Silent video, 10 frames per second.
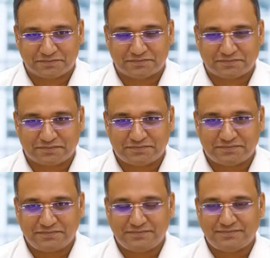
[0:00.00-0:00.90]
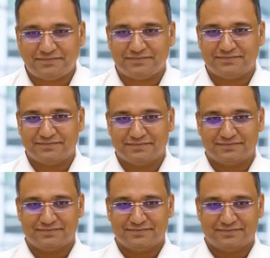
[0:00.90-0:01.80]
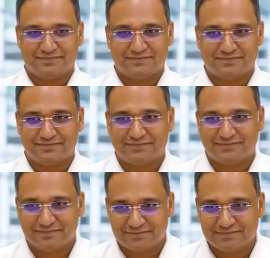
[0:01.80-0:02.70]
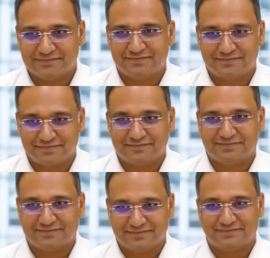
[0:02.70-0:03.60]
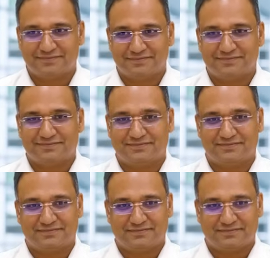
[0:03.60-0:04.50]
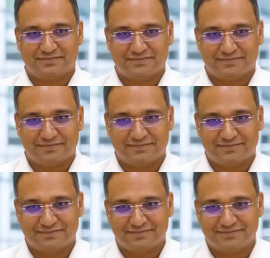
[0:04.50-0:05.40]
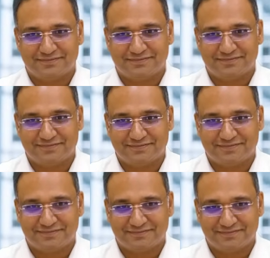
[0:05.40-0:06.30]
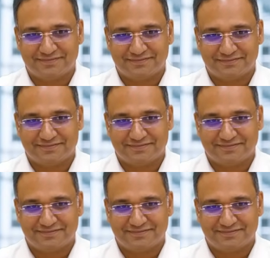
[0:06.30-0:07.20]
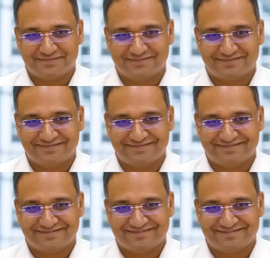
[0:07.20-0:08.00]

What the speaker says: This person isn't speaking.